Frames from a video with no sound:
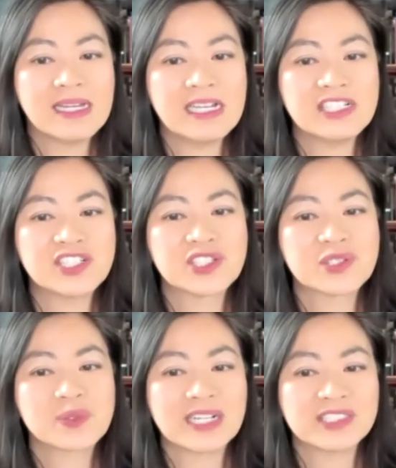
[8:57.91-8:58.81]
each
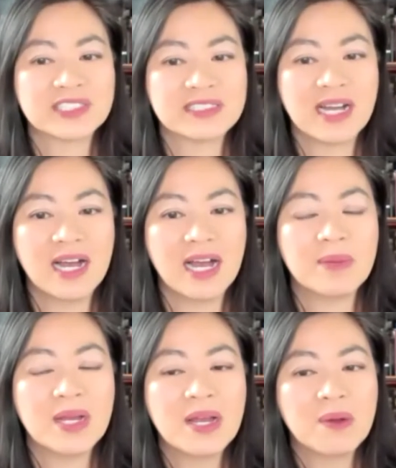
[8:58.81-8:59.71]
scratched in
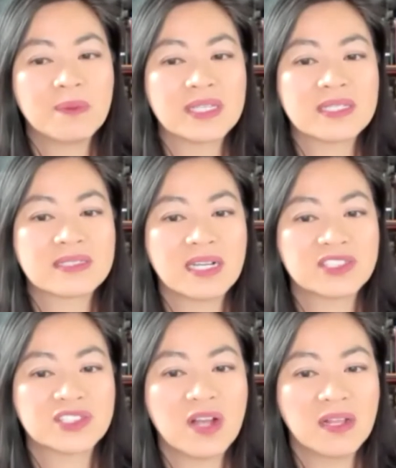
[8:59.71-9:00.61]
time with
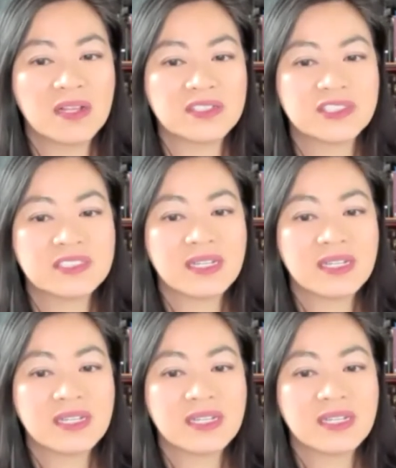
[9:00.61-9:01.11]
such knowledge